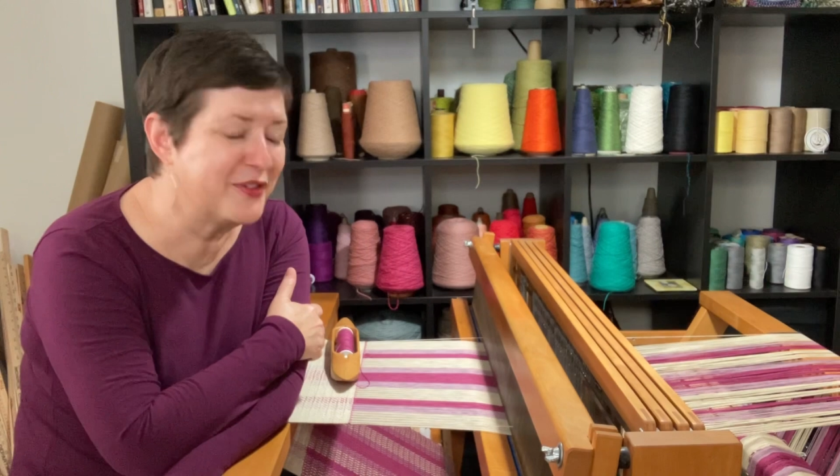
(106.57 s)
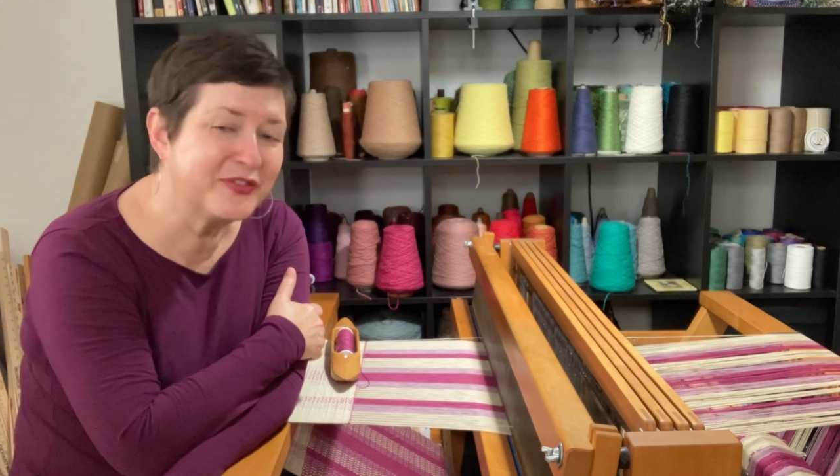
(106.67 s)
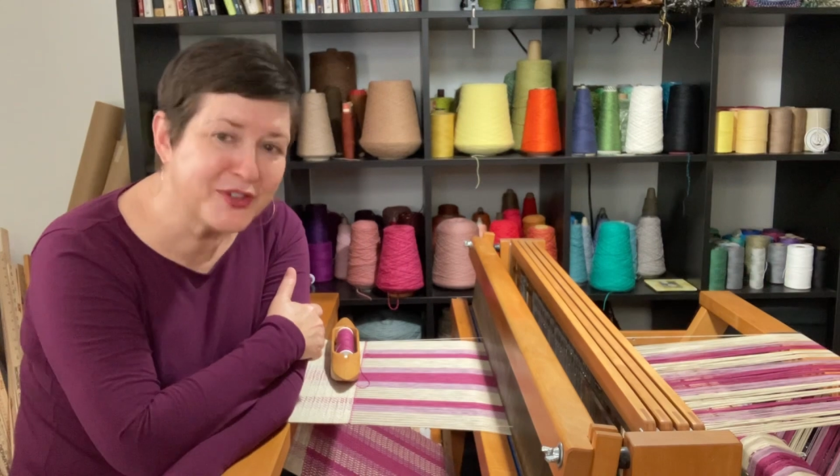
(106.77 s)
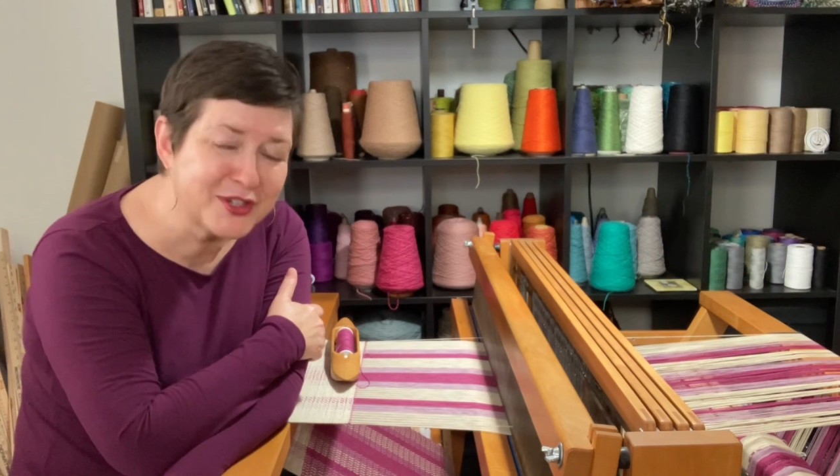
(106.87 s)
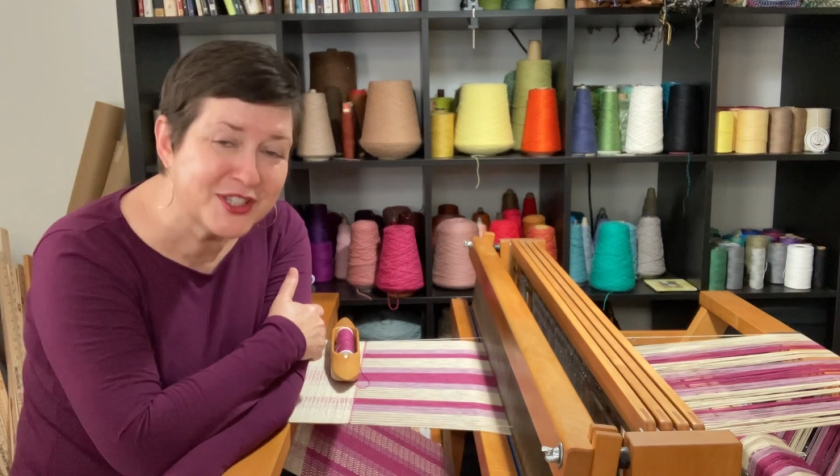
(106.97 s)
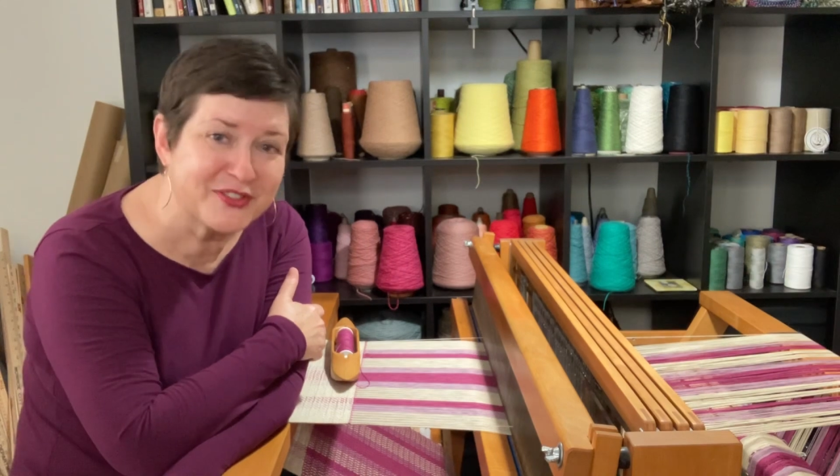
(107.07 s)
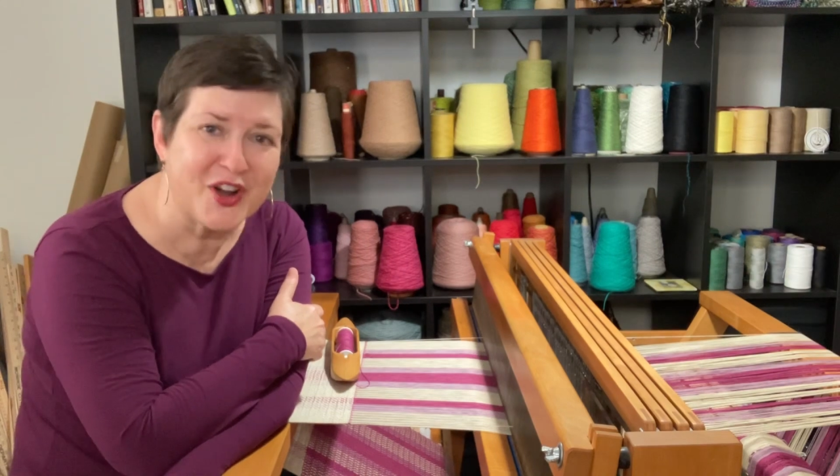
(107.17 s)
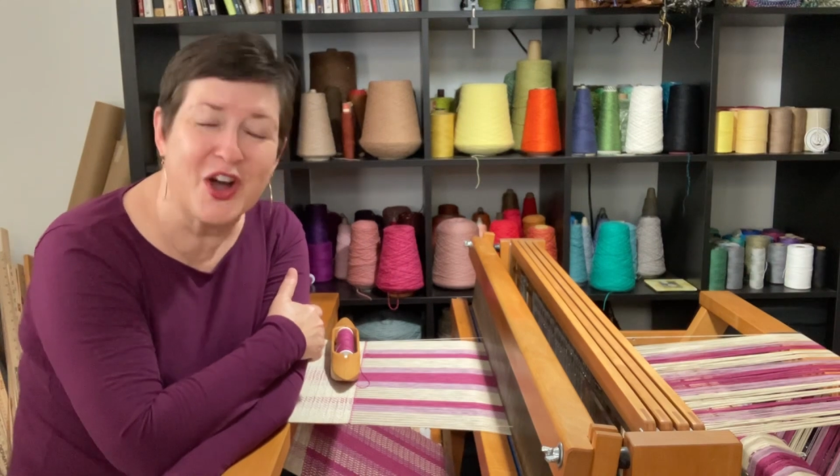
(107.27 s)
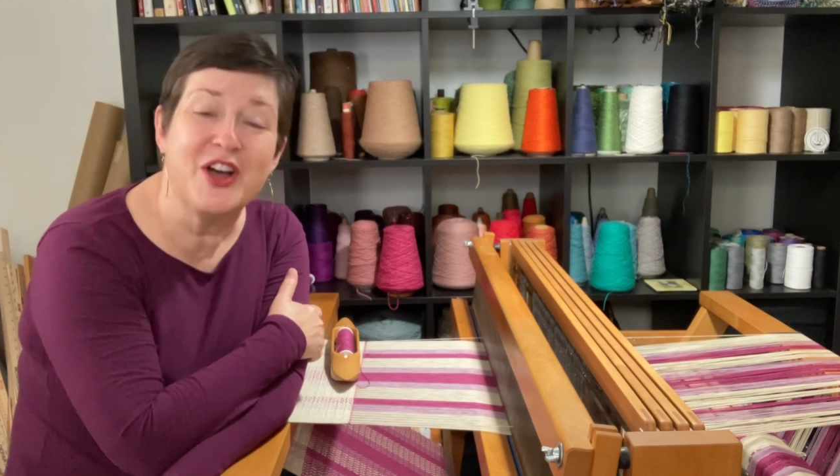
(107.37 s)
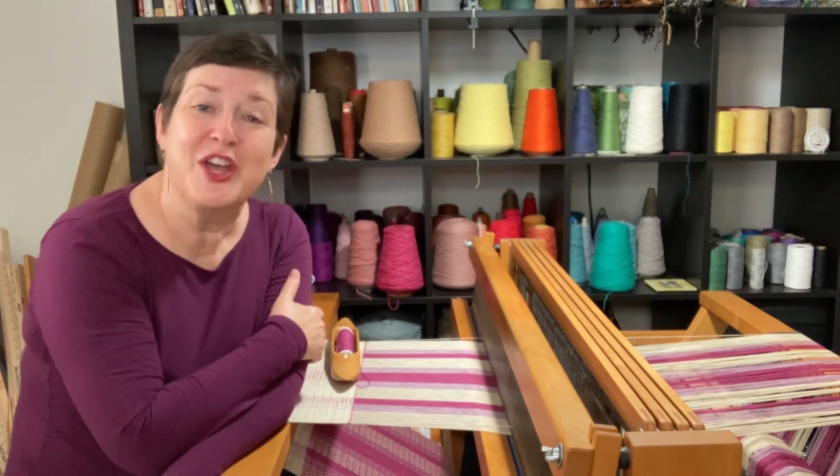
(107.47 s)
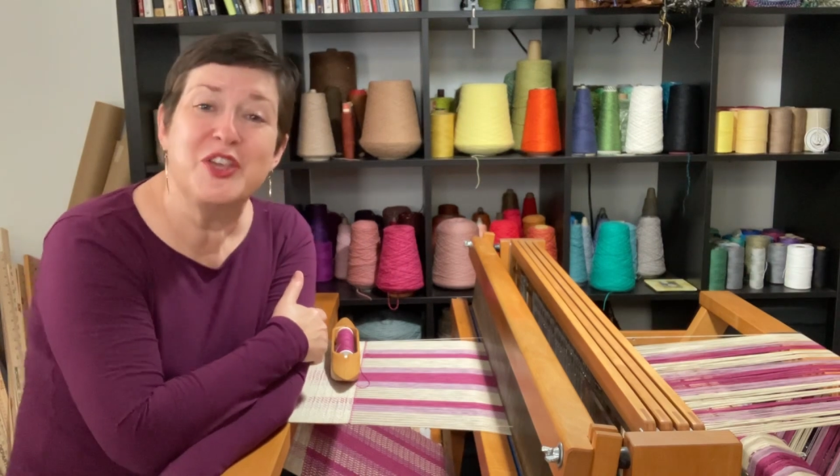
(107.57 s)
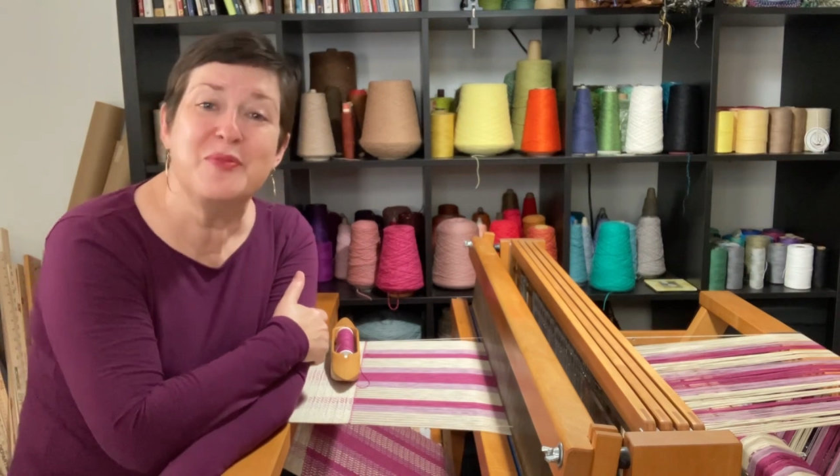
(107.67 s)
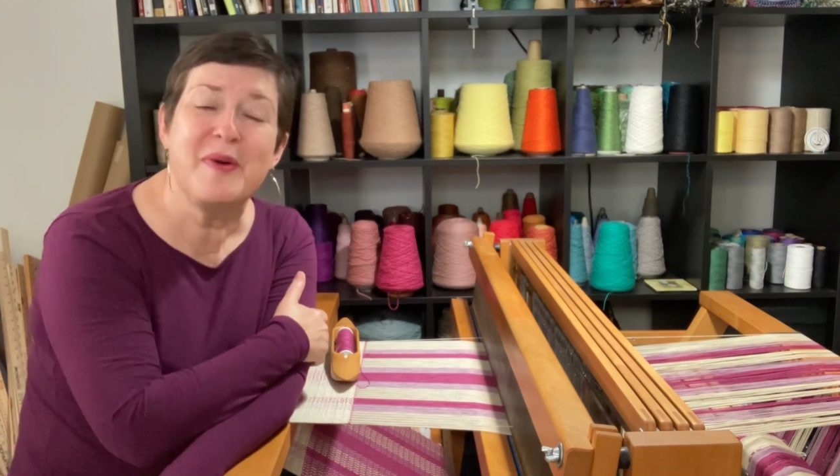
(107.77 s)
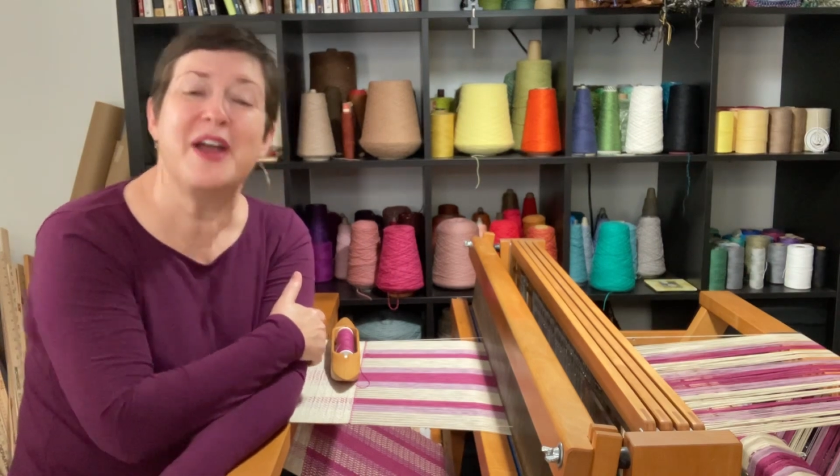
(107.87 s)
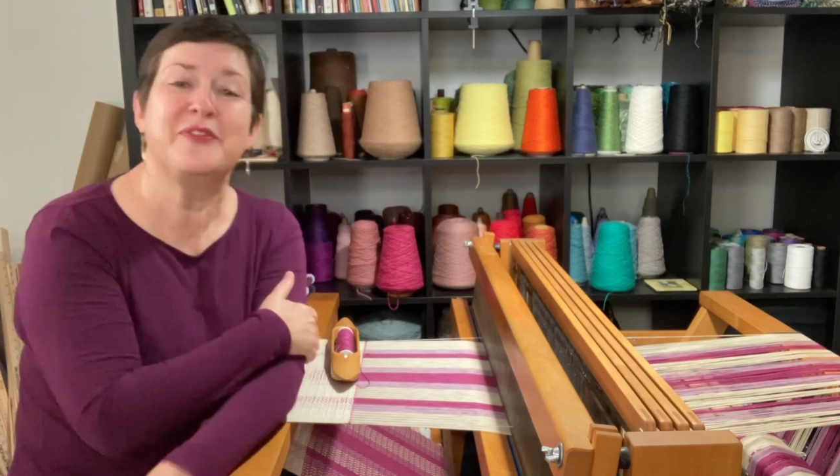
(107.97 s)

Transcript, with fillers: First of all, you might